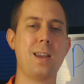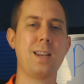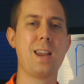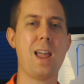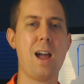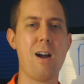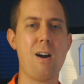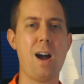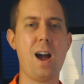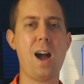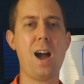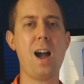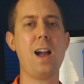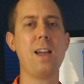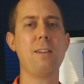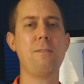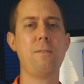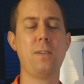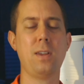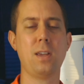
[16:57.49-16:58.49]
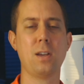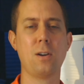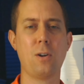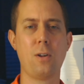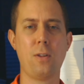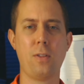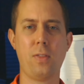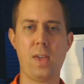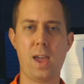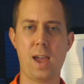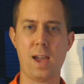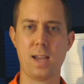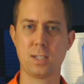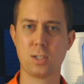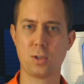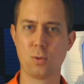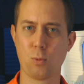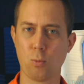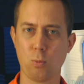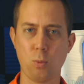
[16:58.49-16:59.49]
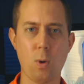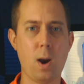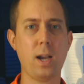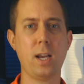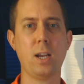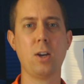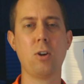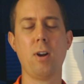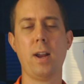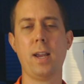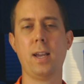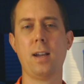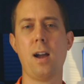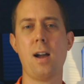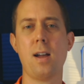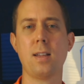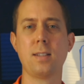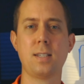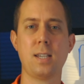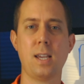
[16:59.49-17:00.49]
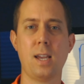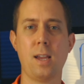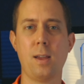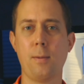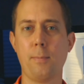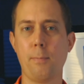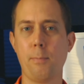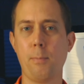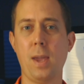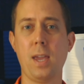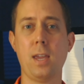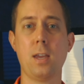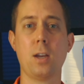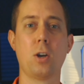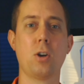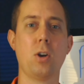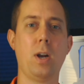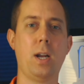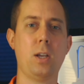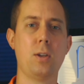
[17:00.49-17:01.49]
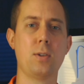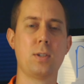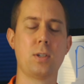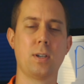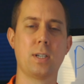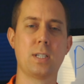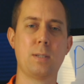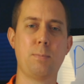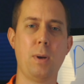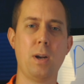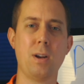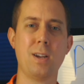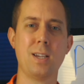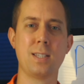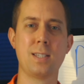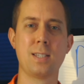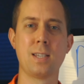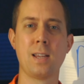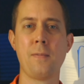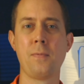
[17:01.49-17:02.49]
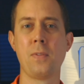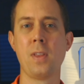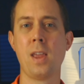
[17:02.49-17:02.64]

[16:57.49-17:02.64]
Now, I feel that writing great content, making a great user experience,